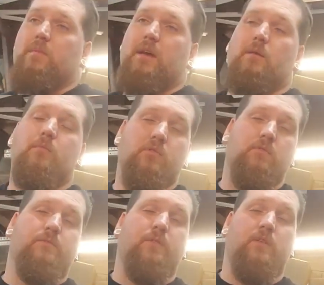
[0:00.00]
make it
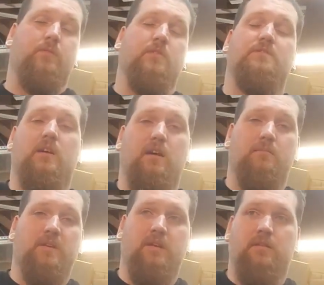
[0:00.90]
move for the first
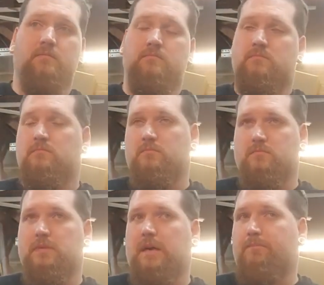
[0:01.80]
time in,
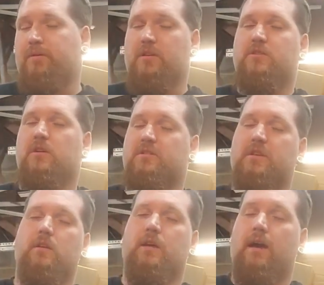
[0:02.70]
I'm pretty sure it's a
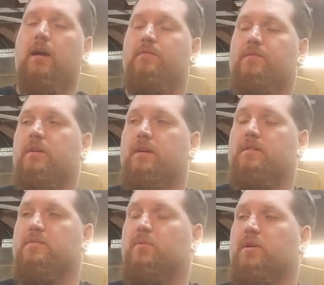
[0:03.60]
year and a half at
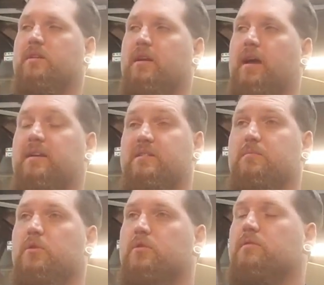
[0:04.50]
this point that it hasn't
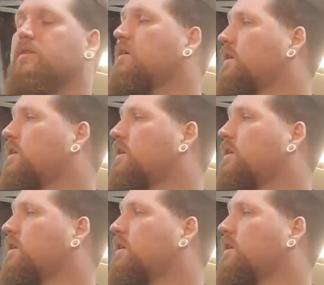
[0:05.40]
moved